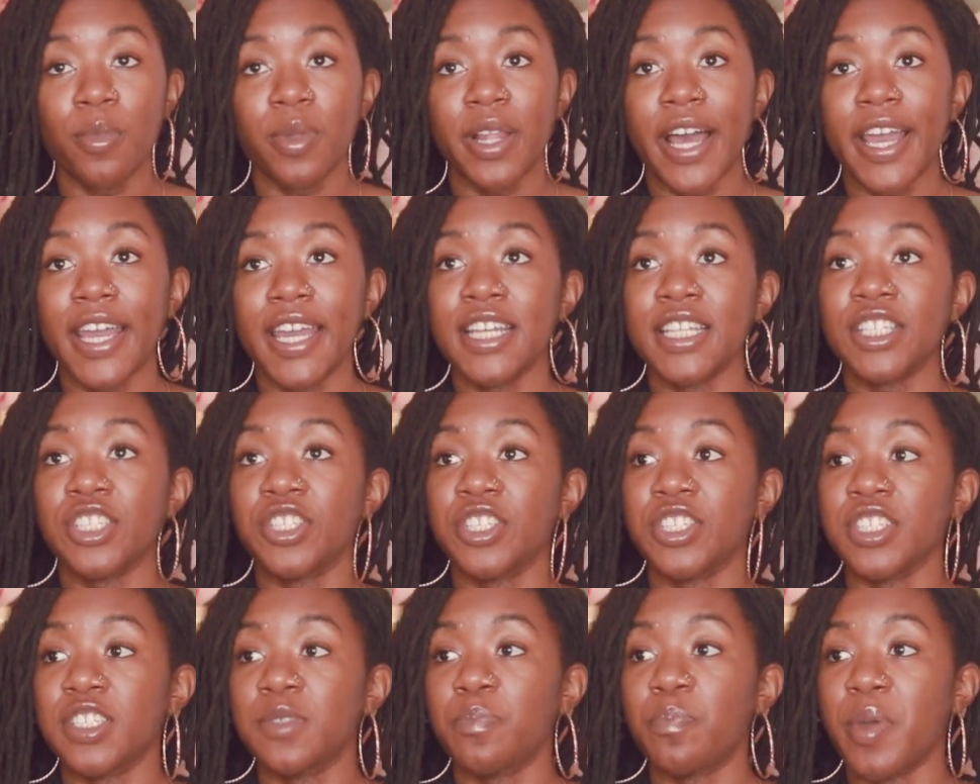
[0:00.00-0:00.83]
Like, it's
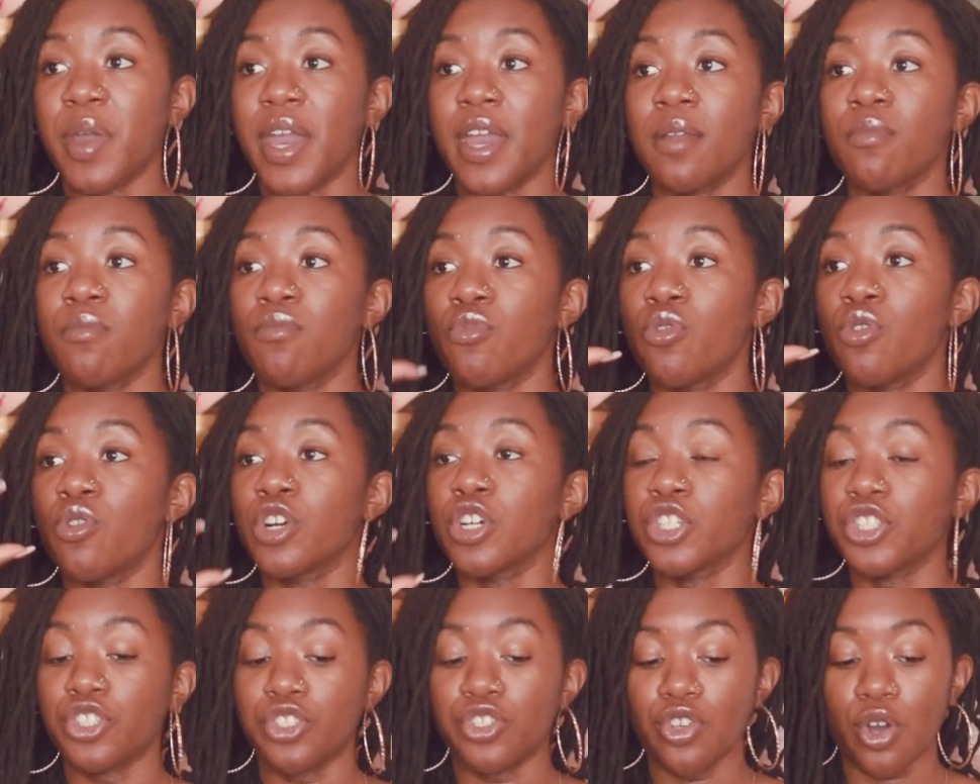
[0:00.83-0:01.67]
just been
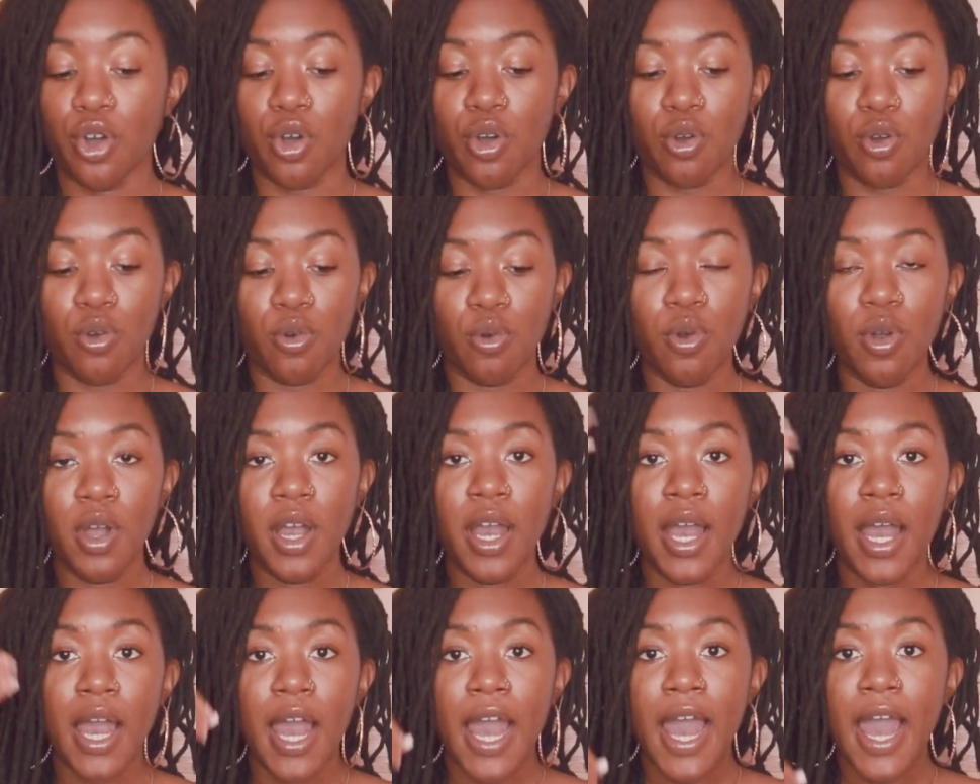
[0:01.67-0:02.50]
more so
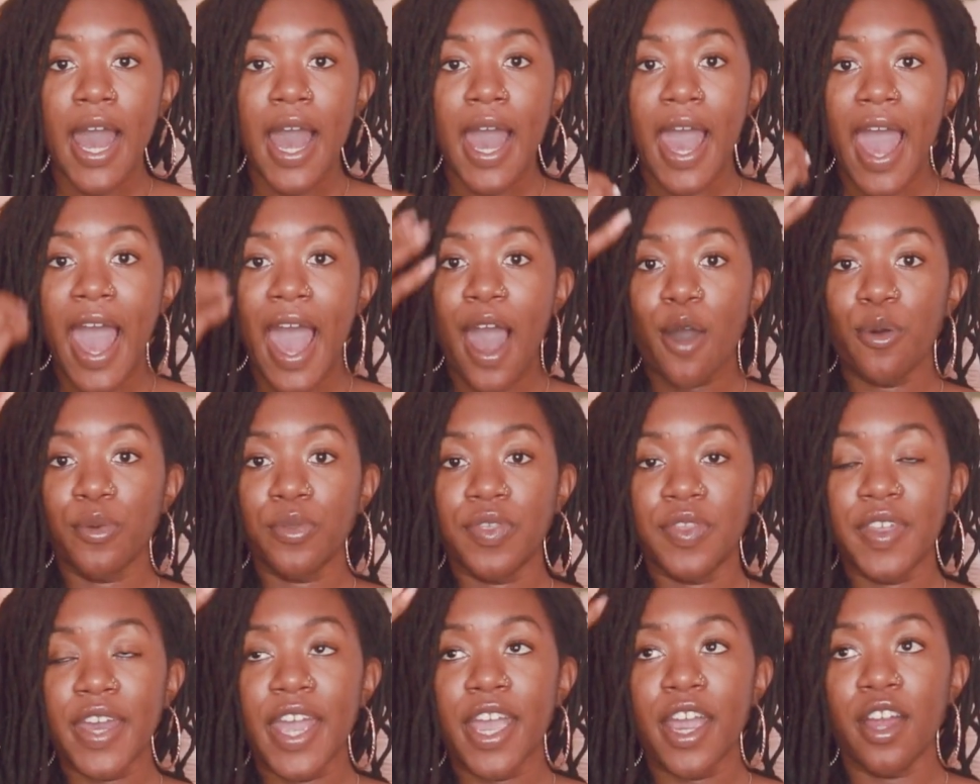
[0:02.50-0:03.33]
out
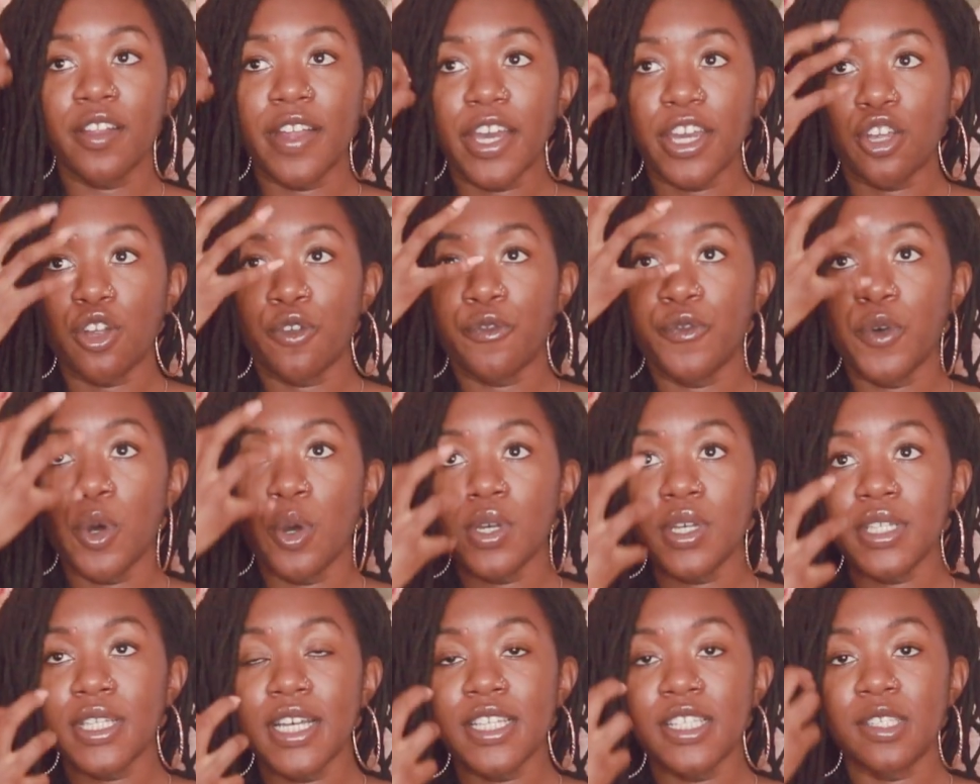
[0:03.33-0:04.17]
there. Like, your
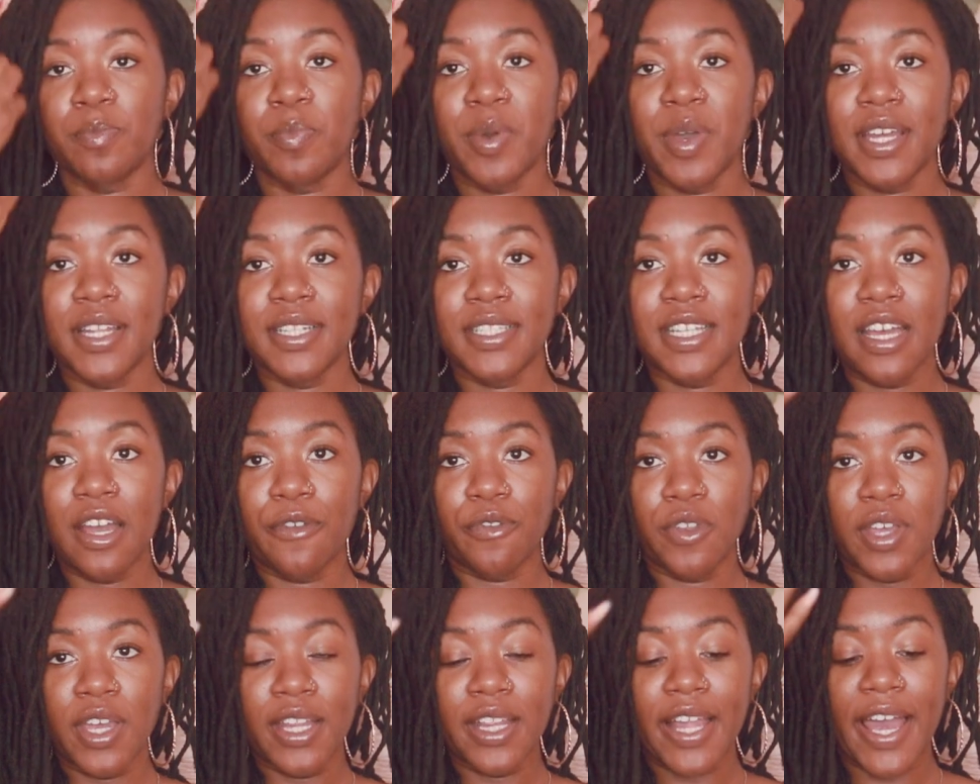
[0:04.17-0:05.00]
focus has been
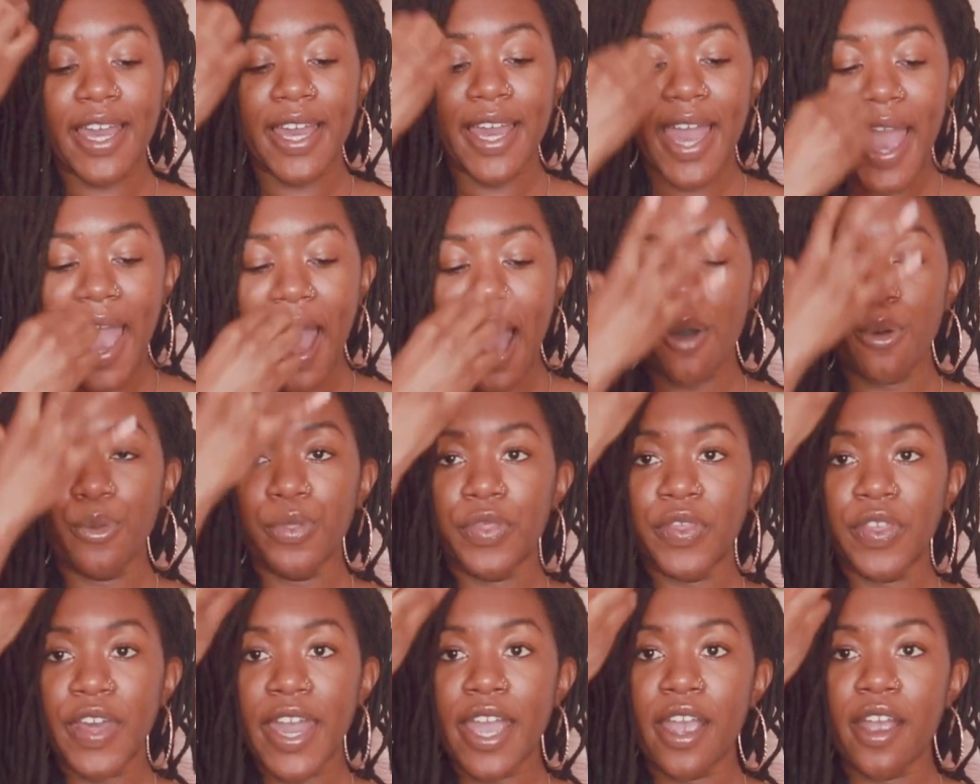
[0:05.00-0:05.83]
definitely like
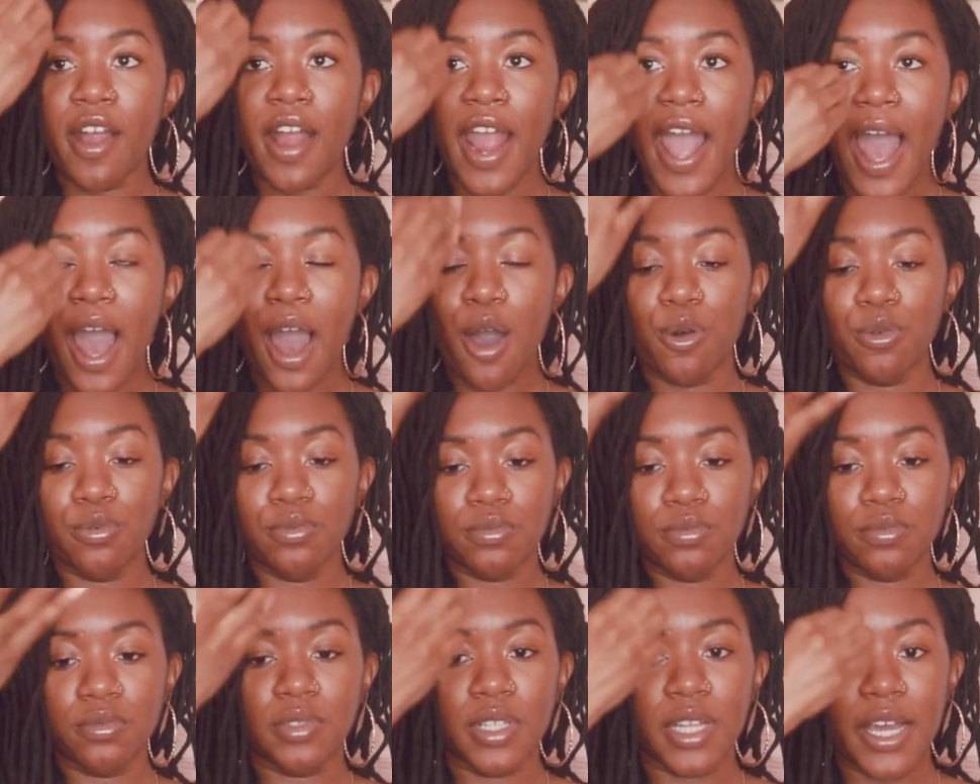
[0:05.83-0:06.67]
out there,
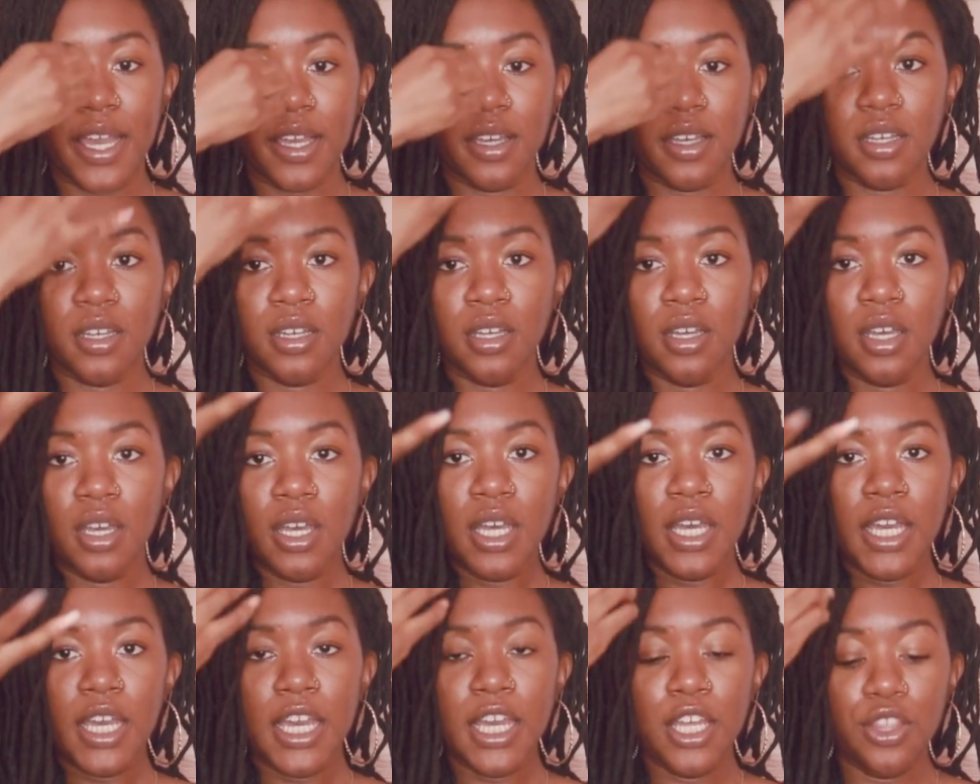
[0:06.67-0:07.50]
out like
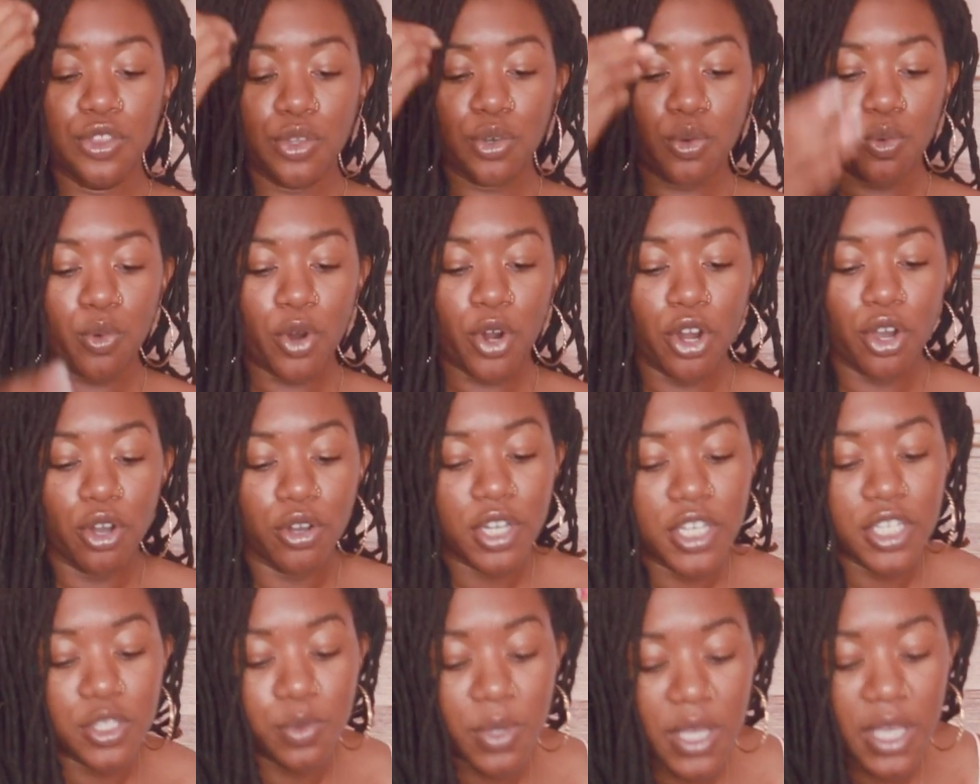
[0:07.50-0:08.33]
in the world,
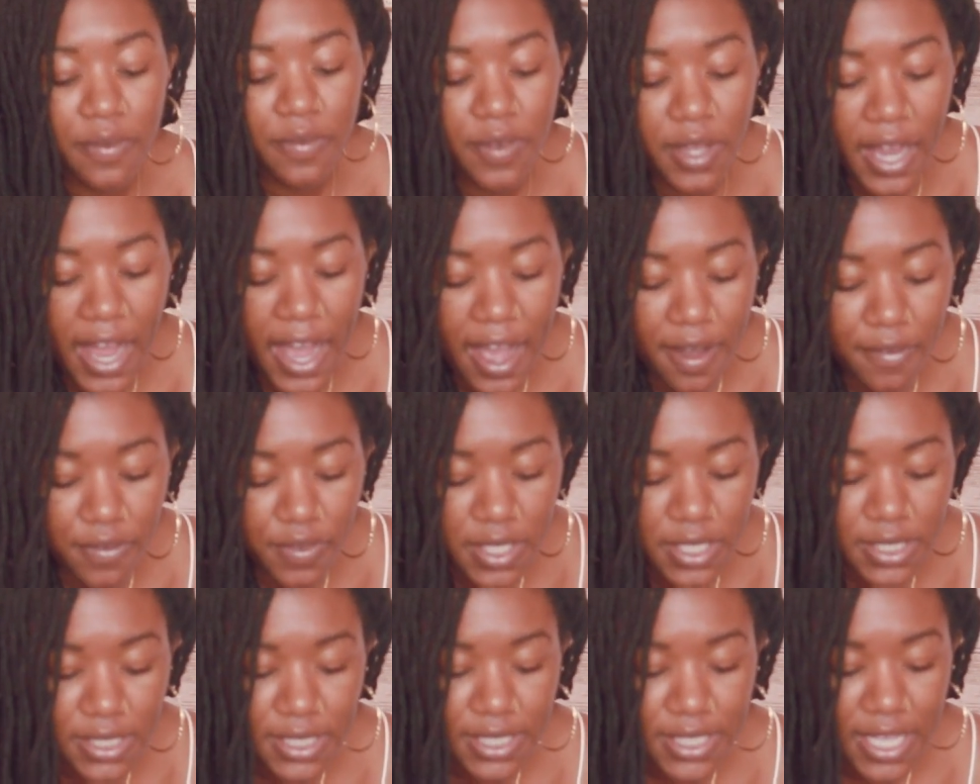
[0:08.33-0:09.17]
because we even have
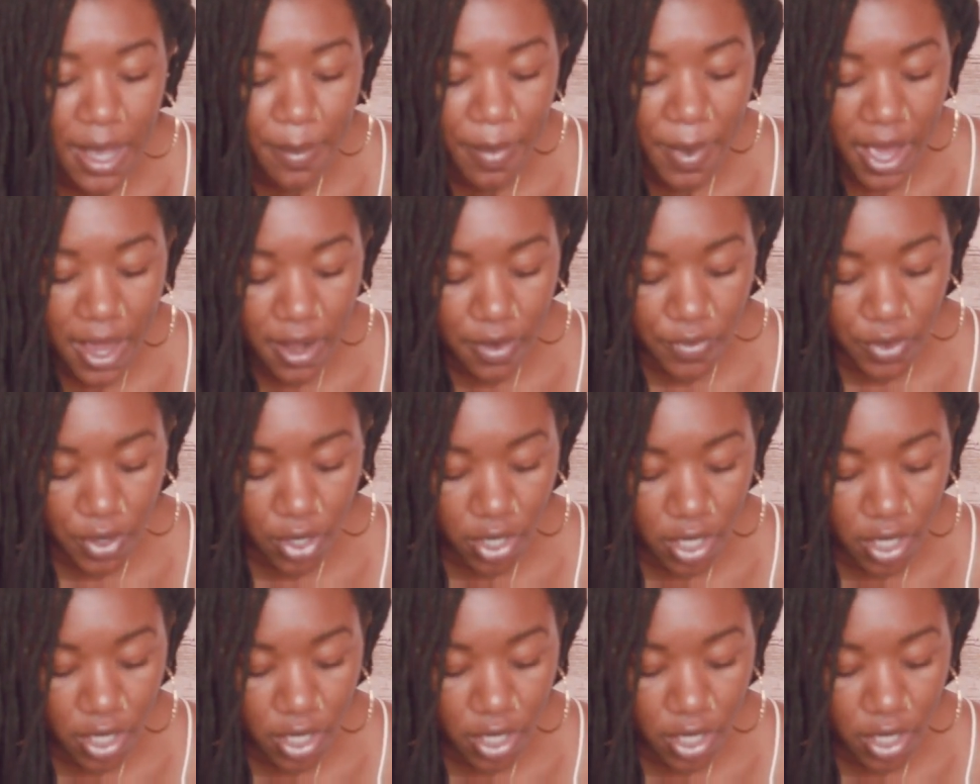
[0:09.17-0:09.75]
this step out of your